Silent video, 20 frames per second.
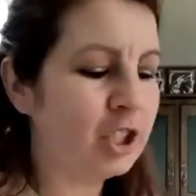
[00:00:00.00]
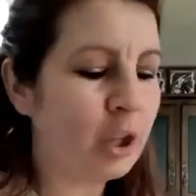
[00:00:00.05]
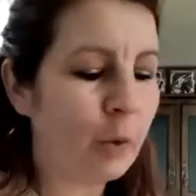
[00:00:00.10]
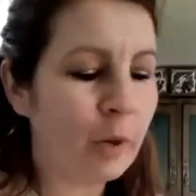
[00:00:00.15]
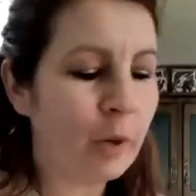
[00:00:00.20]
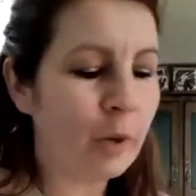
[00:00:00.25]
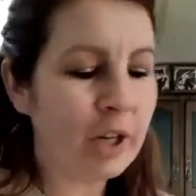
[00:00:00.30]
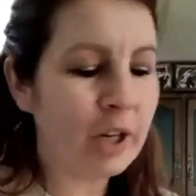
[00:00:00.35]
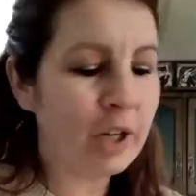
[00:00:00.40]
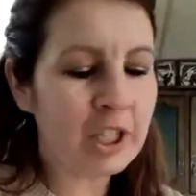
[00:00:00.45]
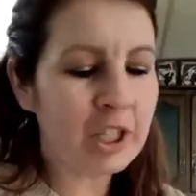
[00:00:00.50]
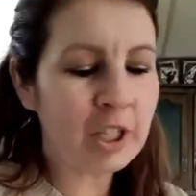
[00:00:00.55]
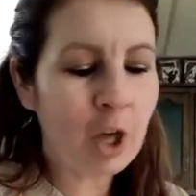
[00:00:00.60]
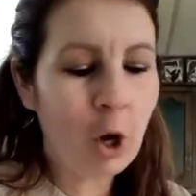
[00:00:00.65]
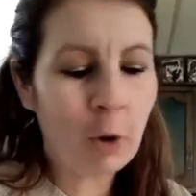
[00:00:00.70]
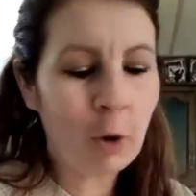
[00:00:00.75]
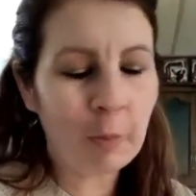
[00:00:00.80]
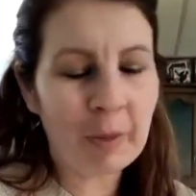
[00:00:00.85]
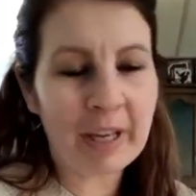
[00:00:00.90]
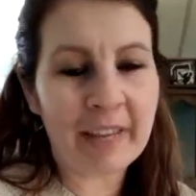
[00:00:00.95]
So we're just
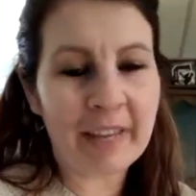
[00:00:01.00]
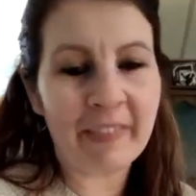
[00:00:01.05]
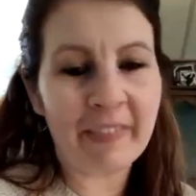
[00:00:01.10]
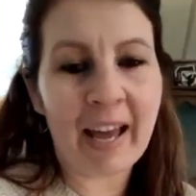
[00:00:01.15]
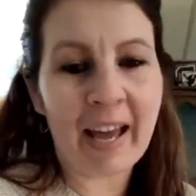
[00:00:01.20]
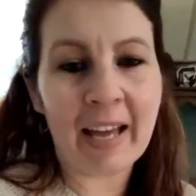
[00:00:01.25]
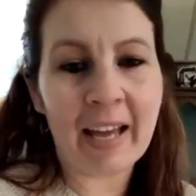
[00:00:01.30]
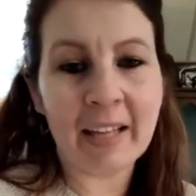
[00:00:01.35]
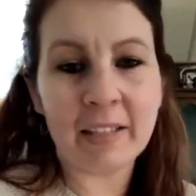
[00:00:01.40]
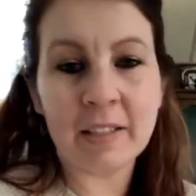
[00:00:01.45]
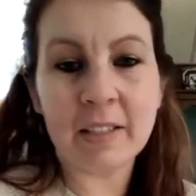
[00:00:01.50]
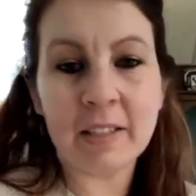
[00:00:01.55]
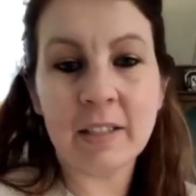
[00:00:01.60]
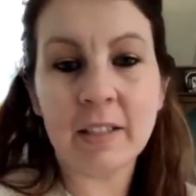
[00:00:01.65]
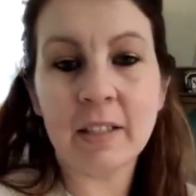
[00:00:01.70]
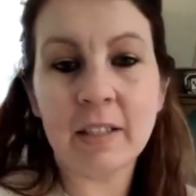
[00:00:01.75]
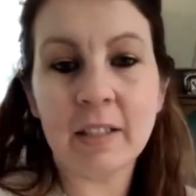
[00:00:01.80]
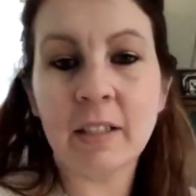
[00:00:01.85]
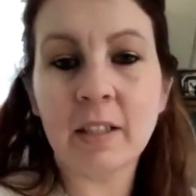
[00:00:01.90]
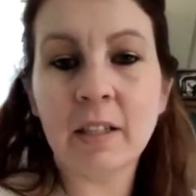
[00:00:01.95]
hoping that
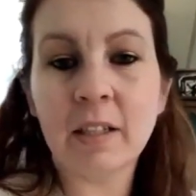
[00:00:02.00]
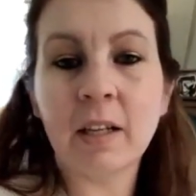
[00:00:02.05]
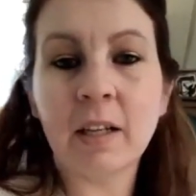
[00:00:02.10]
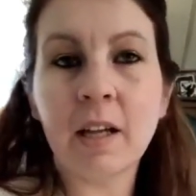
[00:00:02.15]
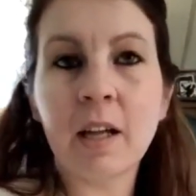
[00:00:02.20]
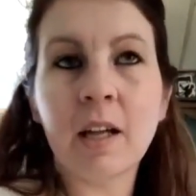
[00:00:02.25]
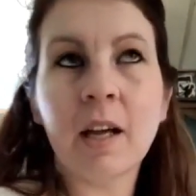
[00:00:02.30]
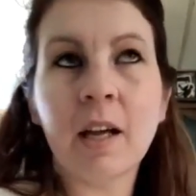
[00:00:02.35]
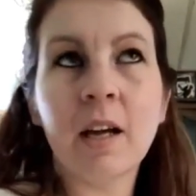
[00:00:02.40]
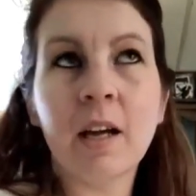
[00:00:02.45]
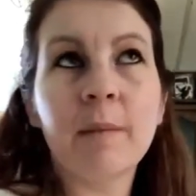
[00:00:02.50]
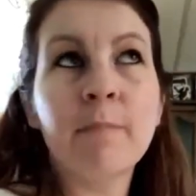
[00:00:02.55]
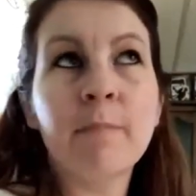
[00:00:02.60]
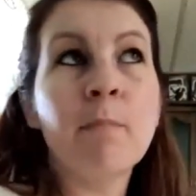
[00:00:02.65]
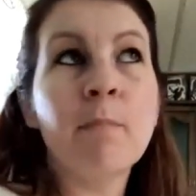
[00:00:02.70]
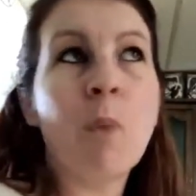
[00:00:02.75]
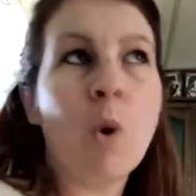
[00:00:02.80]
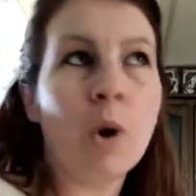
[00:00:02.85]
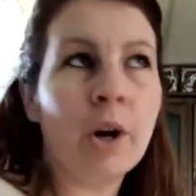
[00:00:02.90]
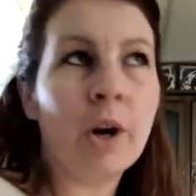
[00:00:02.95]

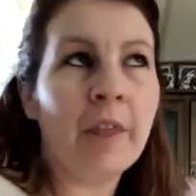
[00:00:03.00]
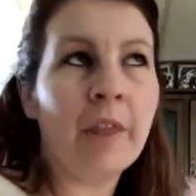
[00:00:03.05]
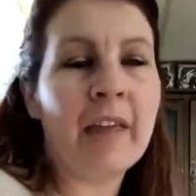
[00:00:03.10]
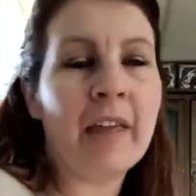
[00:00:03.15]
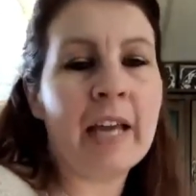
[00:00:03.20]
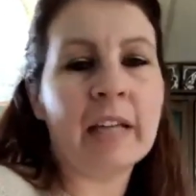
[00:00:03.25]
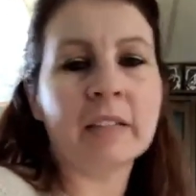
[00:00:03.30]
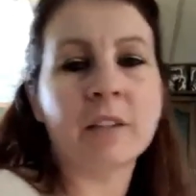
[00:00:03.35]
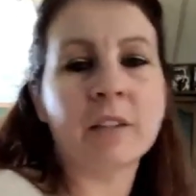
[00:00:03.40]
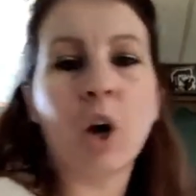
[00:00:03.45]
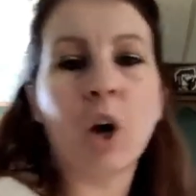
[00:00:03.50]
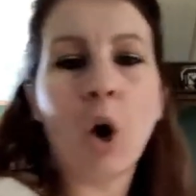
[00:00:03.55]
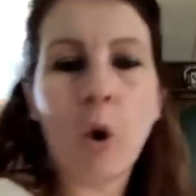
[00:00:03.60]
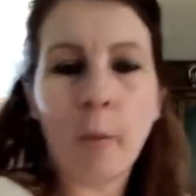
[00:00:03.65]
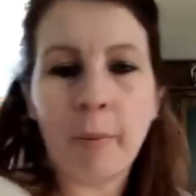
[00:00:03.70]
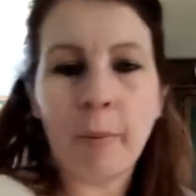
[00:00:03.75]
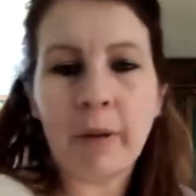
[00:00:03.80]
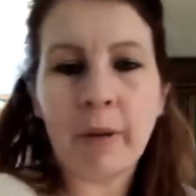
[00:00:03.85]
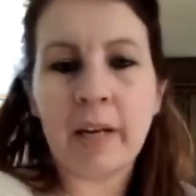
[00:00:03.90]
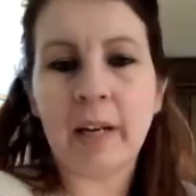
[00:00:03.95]
more things are
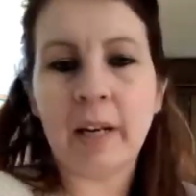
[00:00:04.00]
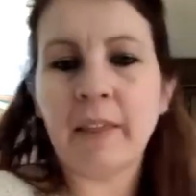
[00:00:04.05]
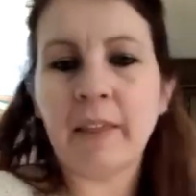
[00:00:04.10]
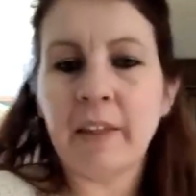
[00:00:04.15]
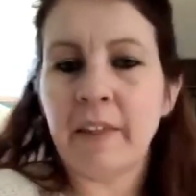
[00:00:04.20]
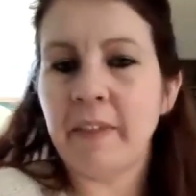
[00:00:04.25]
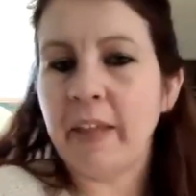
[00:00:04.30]
open than